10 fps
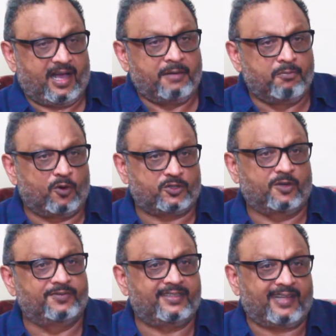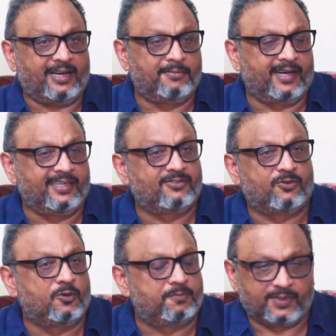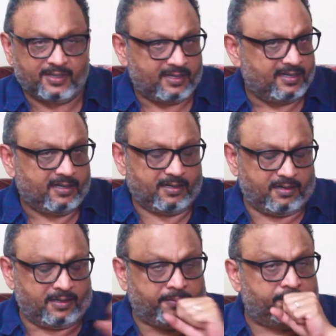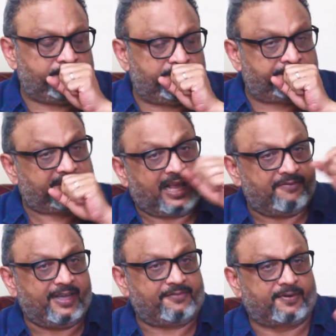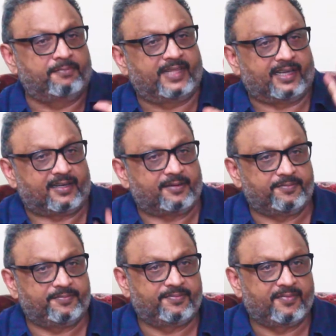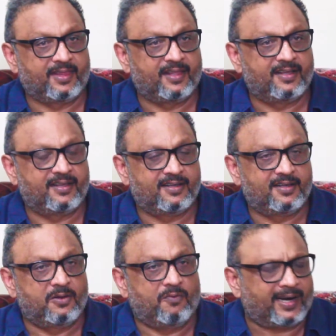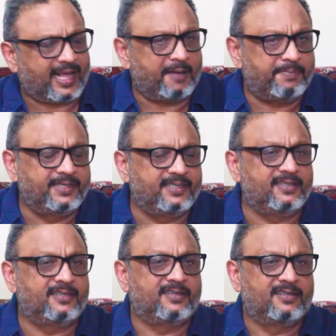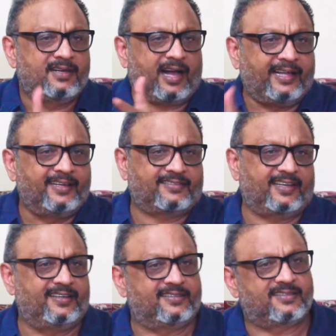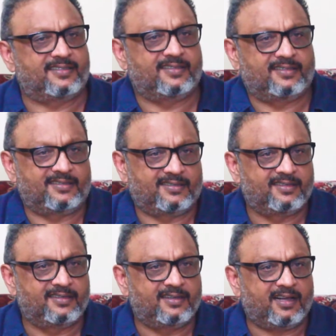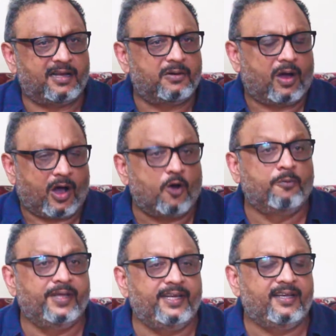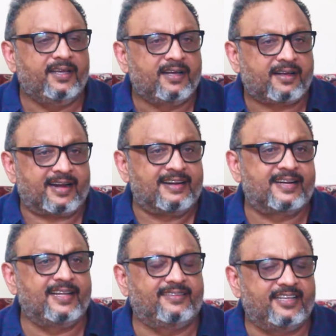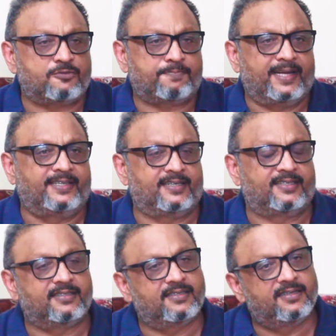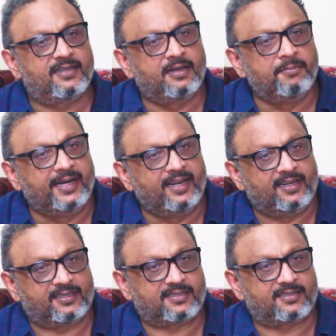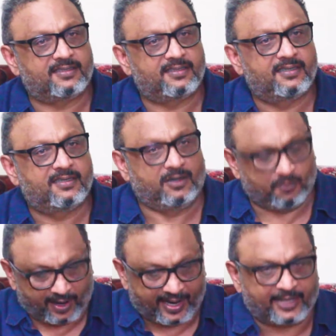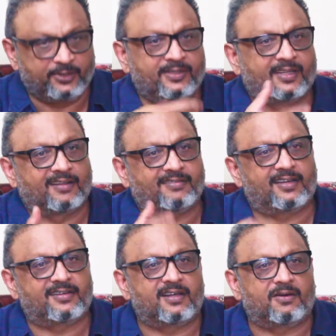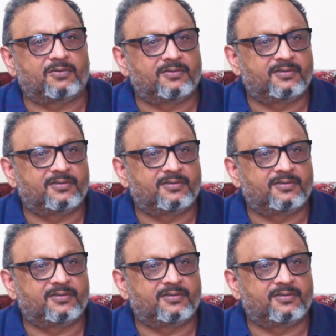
And most of the Talibanese group away from there. What happened in ISIS? And how many countries they spread it in Middle East? Now what actually is the result now?